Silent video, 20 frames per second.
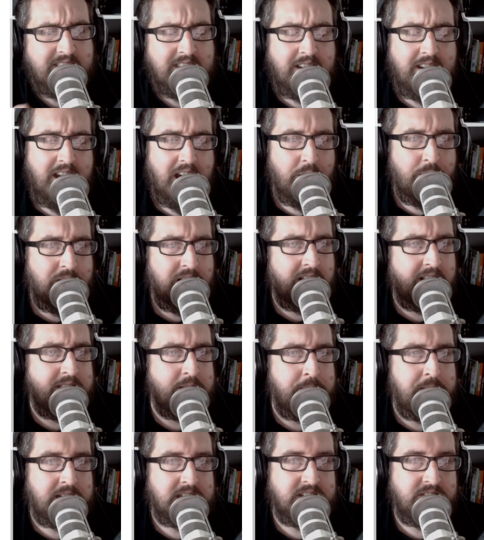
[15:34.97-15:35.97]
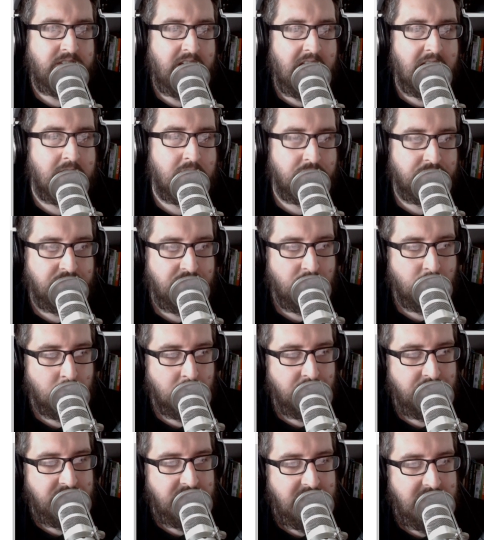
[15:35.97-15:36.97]
I really like the mix of elves and
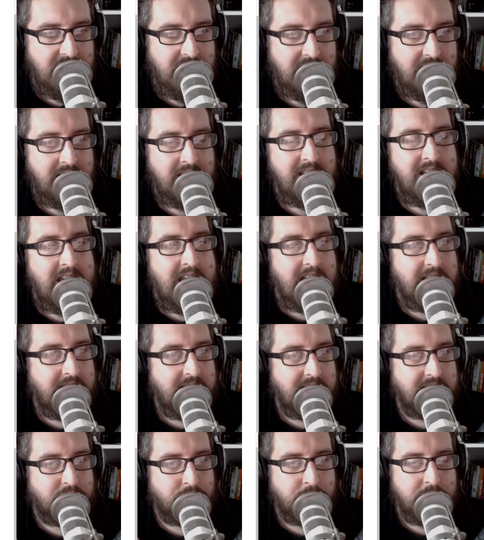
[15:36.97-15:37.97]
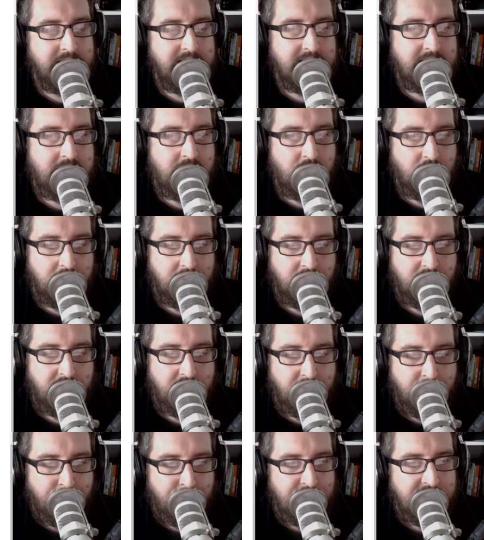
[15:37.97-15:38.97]
dwarves in here. I think that's really sort of
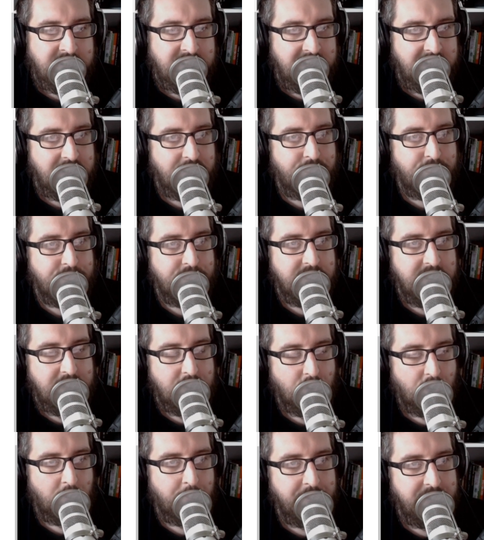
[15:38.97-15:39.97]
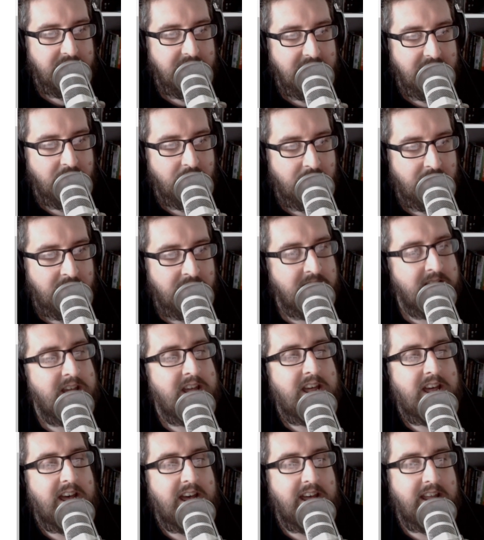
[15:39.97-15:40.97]
fitting for the Hobbit era,
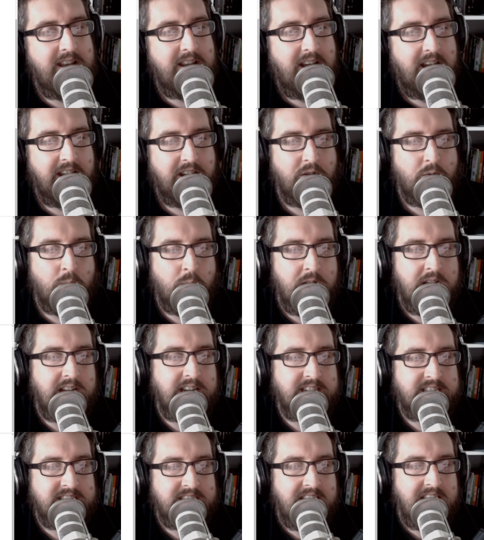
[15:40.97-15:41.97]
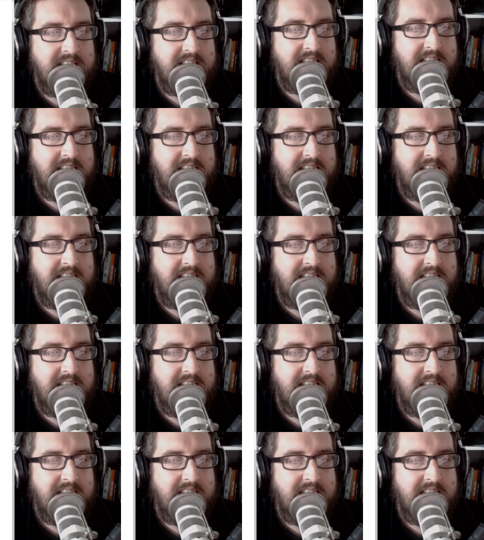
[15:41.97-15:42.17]
and I could really see